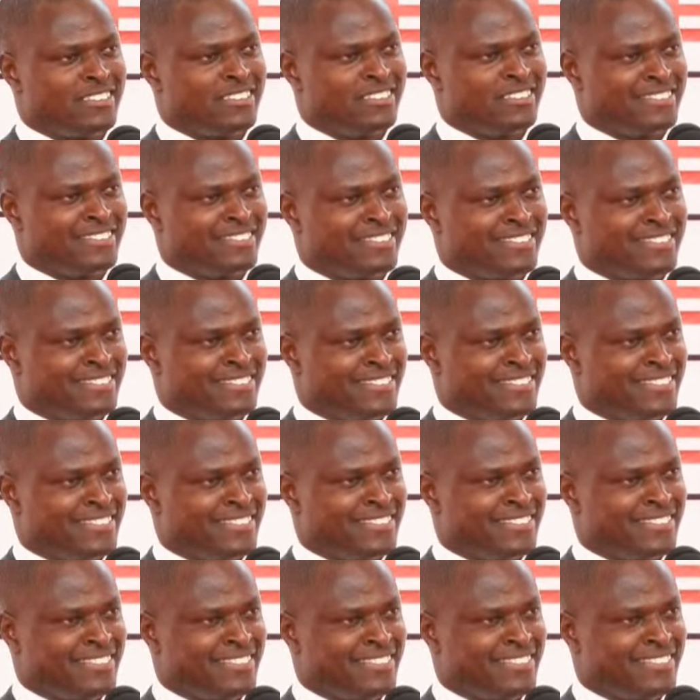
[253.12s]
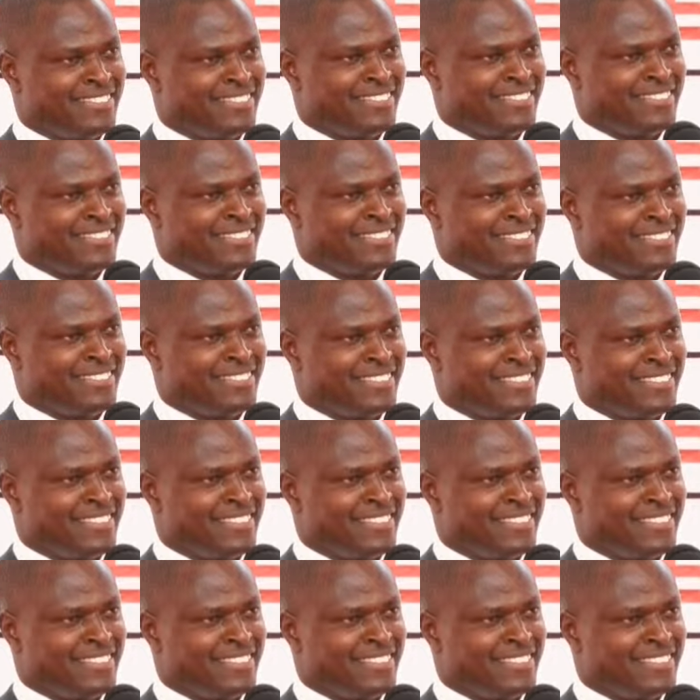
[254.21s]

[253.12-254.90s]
(silence)